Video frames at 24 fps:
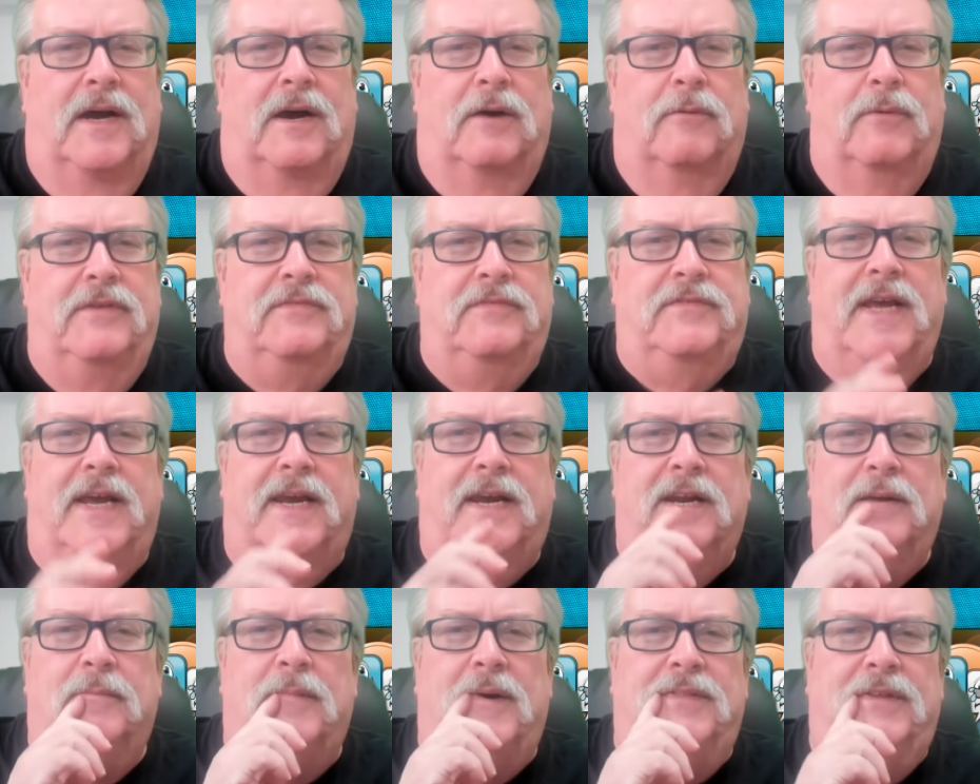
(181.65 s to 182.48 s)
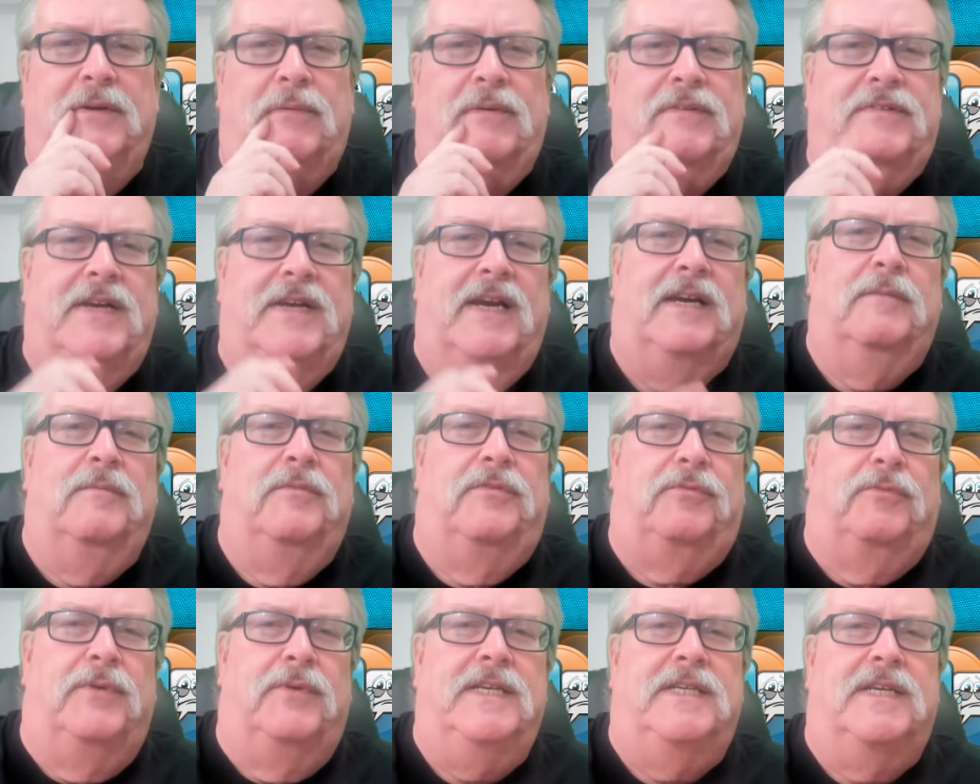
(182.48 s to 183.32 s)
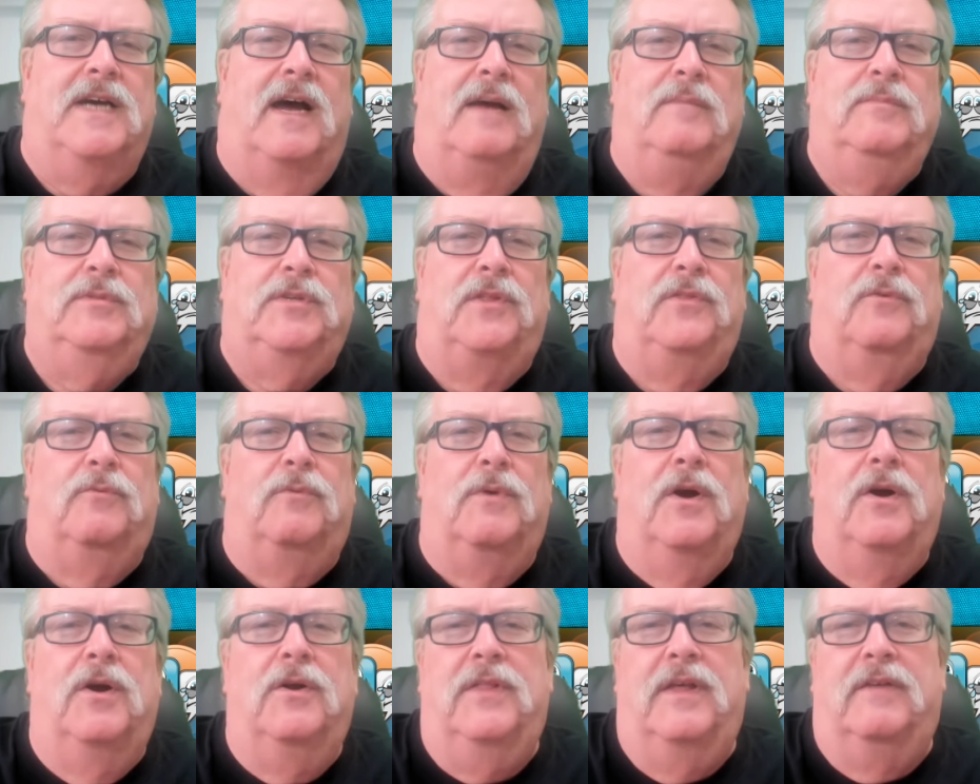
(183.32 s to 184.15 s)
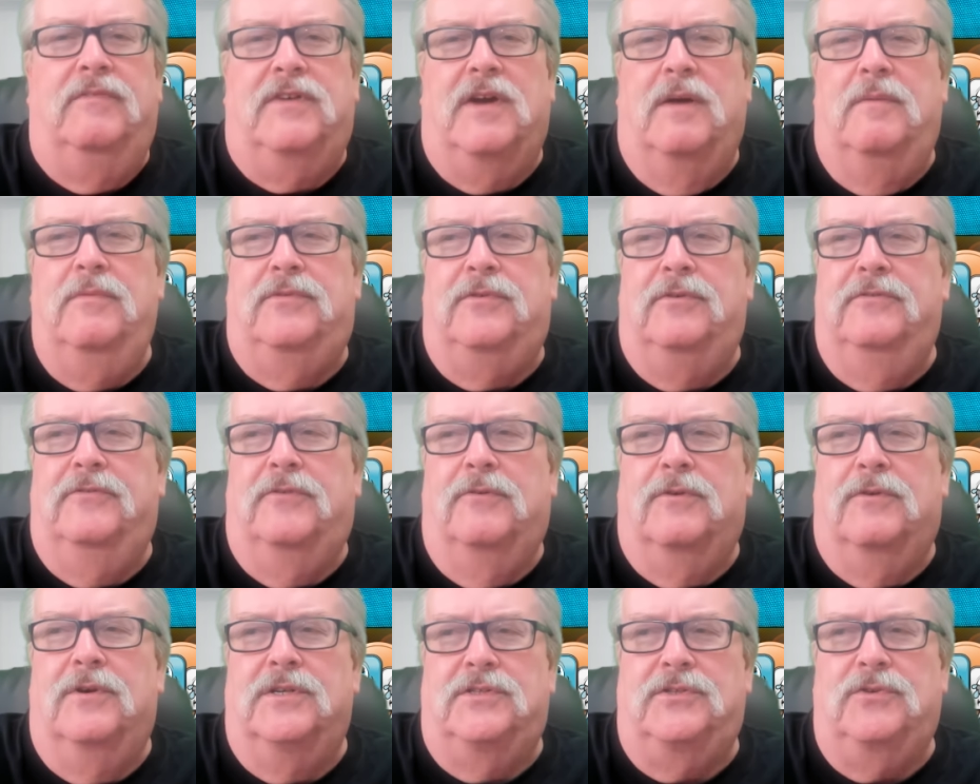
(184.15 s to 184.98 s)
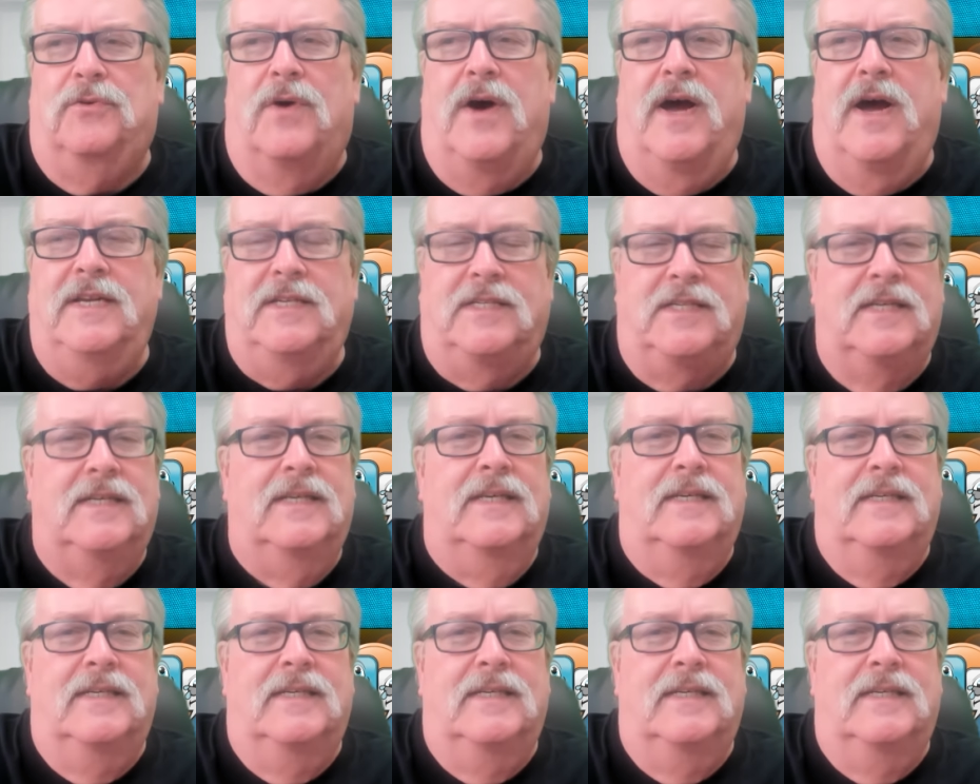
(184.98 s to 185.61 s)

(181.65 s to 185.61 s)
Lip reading: We've taken them. I think we've taken them 3 times on the road, and they've come through for us twice.